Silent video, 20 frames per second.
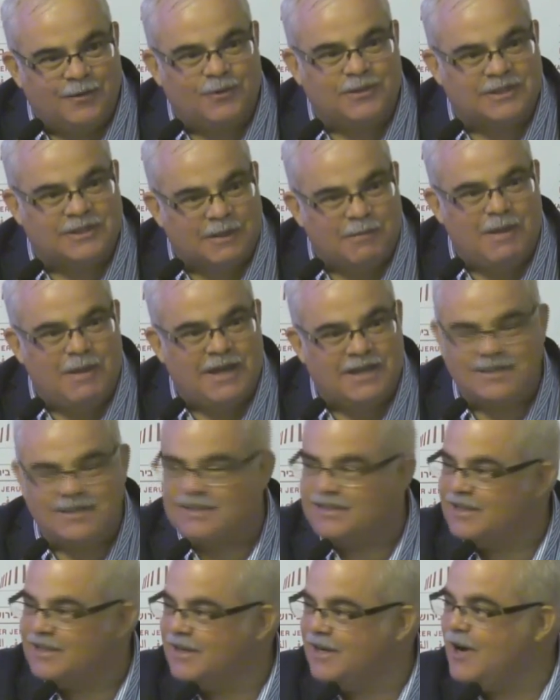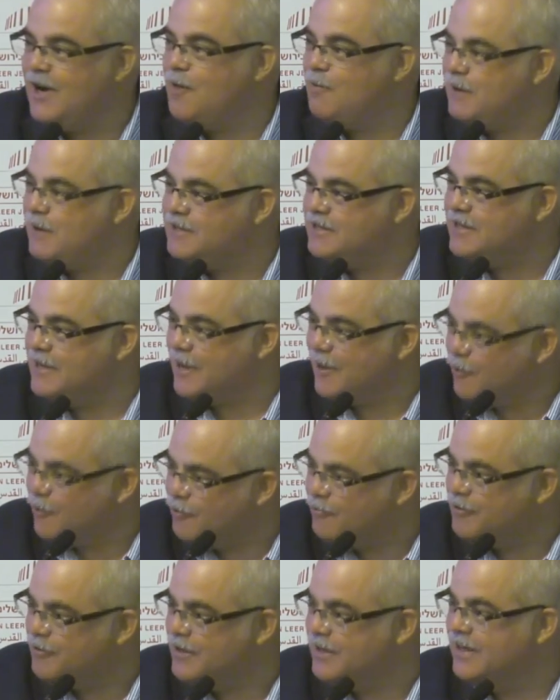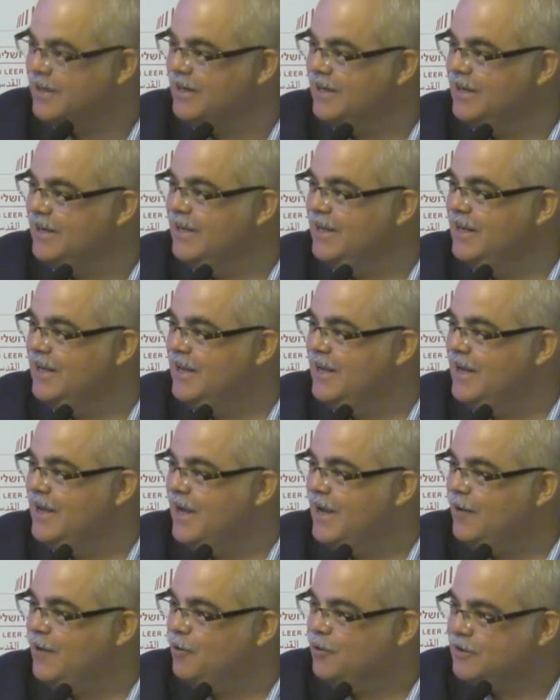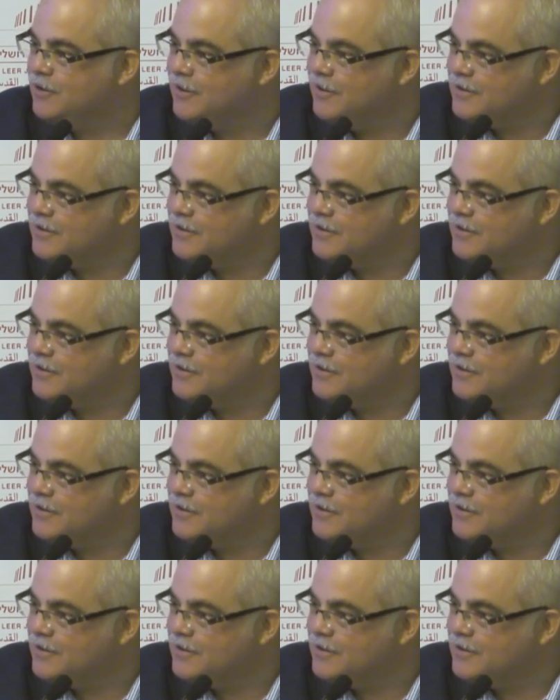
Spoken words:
which is amazing, how much they can offer and what